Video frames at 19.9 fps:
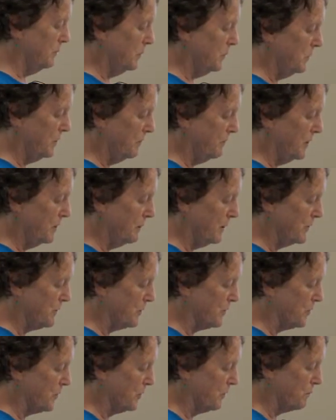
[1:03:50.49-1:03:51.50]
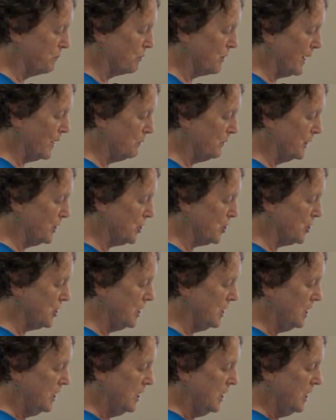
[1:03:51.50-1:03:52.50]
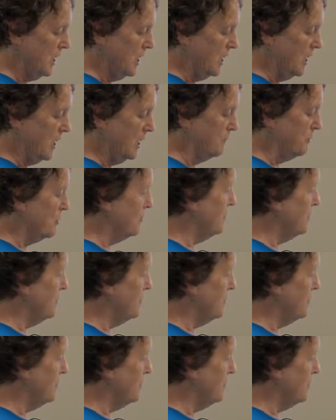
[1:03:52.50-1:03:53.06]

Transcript: blue, the females are sort of brownish. Um,